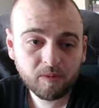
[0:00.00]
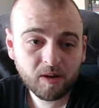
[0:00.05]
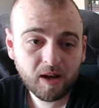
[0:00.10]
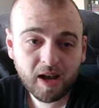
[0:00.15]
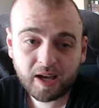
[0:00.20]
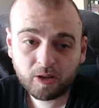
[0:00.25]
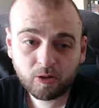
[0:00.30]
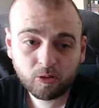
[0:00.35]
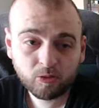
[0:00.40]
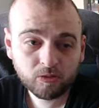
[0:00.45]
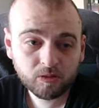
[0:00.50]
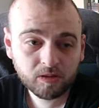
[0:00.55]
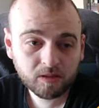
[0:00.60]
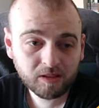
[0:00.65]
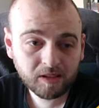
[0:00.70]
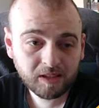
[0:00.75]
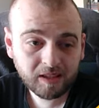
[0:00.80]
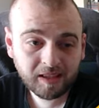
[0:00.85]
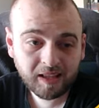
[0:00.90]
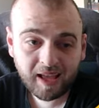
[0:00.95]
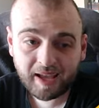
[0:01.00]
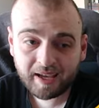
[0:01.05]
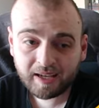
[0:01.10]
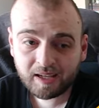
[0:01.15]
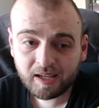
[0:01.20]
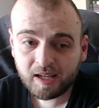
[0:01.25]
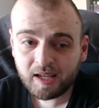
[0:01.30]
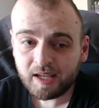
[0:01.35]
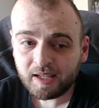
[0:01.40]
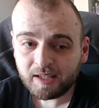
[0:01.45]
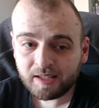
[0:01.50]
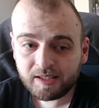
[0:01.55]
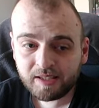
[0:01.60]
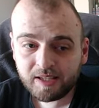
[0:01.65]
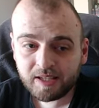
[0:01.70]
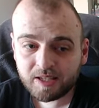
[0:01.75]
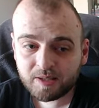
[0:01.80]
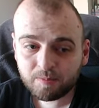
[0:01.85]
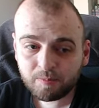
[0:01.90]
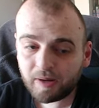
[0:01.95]
I don't like
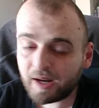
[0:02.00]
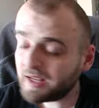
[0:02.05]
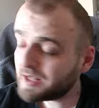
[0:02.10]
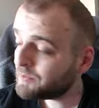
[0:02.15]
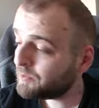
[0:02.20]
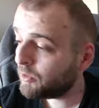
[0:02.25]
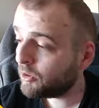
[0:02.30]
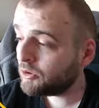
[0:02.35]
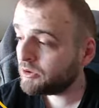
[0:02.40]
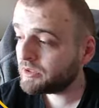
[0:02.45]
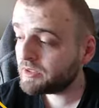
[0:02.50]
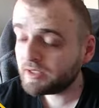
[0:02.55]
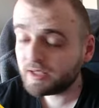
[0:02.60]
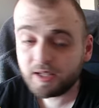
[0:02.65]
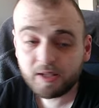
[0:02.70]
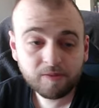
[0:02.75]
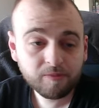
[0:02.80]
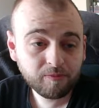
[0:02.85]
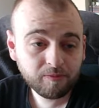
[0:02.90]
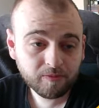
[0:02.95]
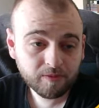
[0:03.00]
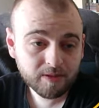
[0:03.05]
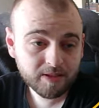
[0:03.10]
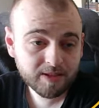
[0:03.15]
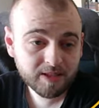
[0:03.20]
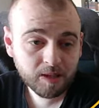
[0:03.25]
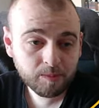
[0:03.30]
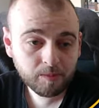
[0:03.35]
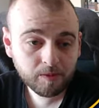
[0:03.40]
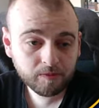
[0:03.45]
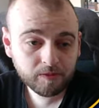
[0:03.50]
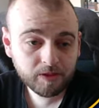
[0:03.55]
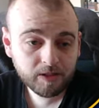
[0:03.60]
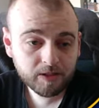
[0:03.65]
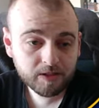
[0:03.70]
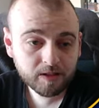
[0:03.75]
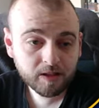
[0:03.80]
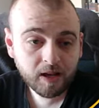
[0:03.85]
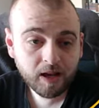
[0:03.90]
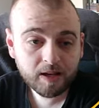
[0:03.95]
these price points. If some of
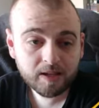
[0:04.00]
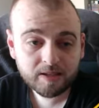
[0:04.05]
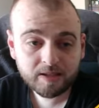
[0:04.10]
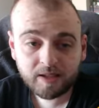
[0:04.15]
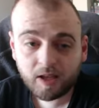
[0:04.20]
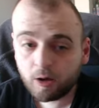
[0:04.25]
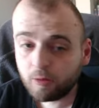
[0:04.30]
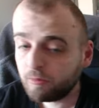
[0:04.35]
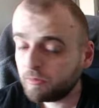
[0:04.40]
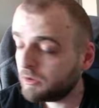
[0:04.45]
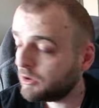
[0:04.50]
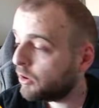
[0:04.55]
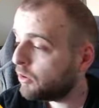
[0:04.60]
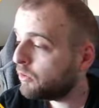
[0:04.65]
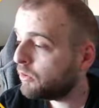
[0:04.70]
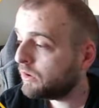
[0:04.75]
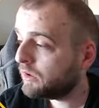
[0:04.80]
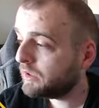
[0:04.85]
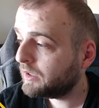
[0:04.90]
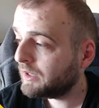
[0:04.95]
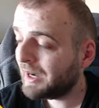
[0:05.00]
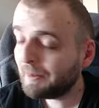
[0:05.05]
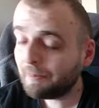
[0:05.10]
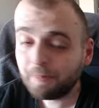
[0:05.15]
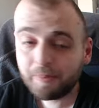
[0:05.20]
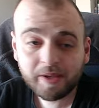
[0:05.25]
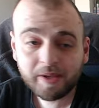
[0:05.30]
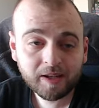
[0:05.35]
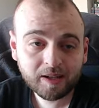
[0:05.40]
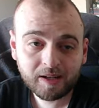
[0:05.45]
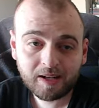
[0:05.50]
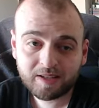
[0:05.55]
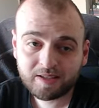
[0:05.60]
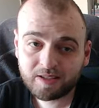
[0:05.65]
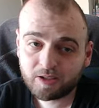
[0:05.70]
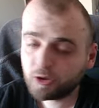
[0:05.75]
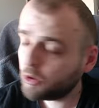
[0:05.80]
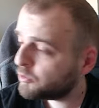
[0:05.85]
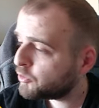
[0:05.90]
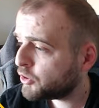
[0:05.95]
these guys down below appear as
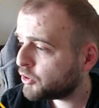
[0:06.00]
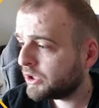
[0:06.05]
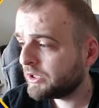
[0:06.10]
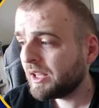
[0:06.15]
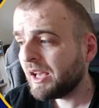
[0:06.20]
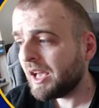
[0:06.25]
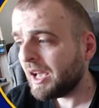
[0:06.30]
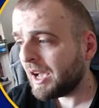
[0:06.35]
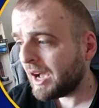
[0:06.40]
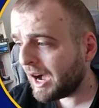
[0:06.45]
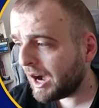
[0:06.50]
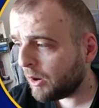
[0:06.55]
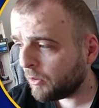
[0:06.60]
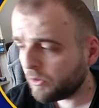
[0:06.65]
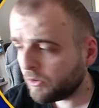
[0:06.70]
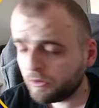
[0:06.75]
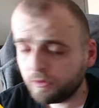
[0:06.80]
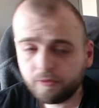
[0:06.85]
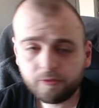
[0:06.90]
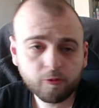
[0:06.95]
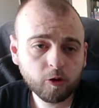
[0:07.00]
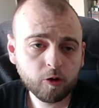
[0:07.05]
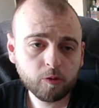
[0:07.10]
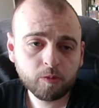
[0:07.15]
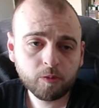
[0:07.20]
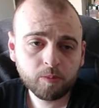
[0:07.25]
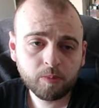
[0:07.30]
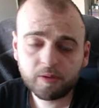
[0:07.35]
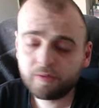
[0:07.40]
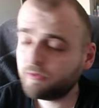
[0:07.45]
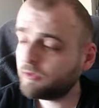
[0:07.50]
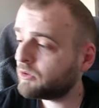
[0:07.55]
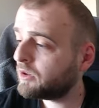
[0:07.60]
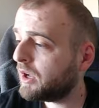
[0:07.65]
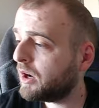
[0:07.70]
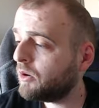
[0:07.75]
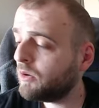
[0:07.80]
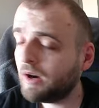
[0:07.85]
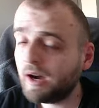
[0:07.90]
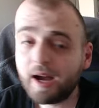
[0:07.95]
an option, I will inform you, but for
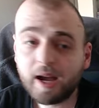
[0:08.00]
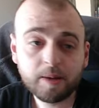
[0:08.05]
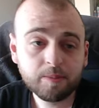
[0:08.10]
now I'm